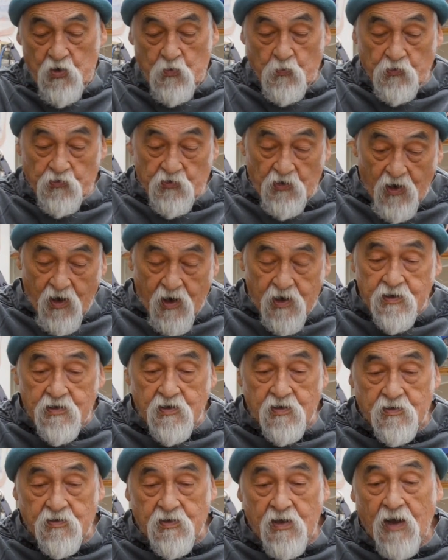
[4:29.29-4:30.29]
which I
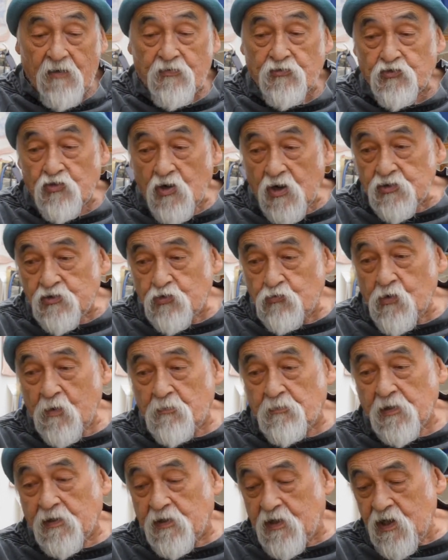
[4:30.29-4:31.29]
have tried to
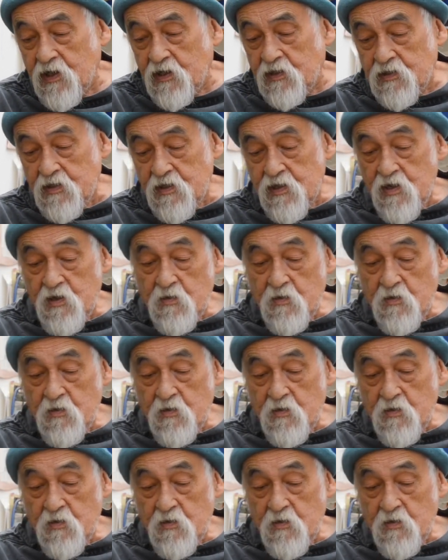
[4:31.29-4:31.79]
replicate,